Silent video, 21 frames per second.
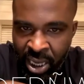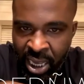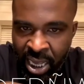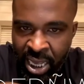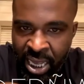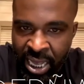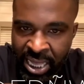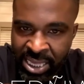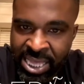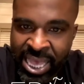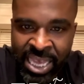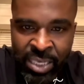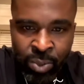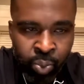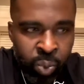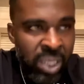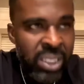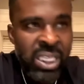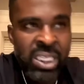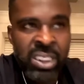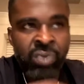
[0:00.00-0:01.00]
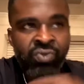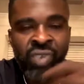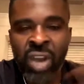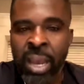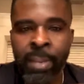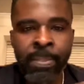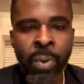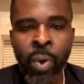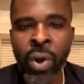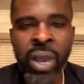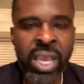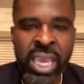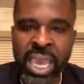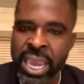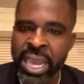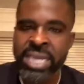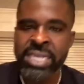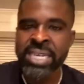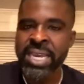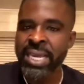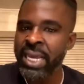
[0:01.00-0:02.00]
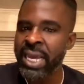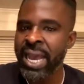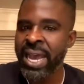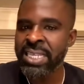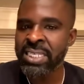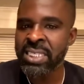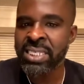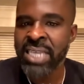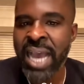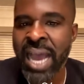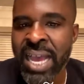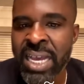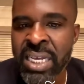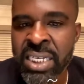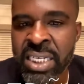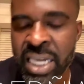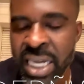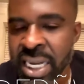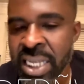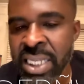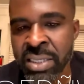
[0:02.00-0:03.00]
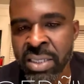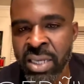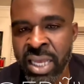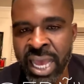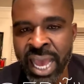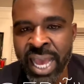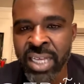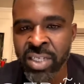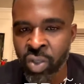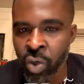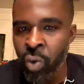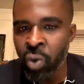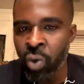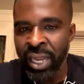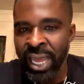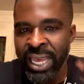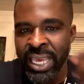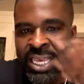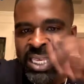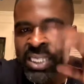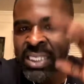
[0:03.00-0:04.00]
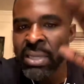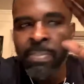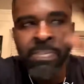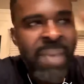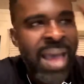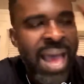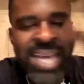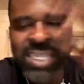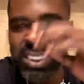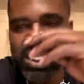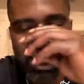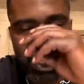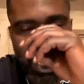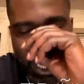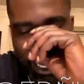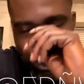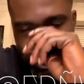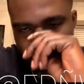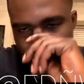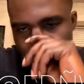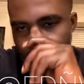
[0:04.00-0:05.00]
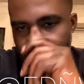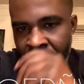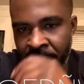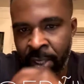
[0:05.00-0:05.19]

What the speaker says: And that's what this rainbow hair nigga has gotten good at doing. Like, he's the master of that shit.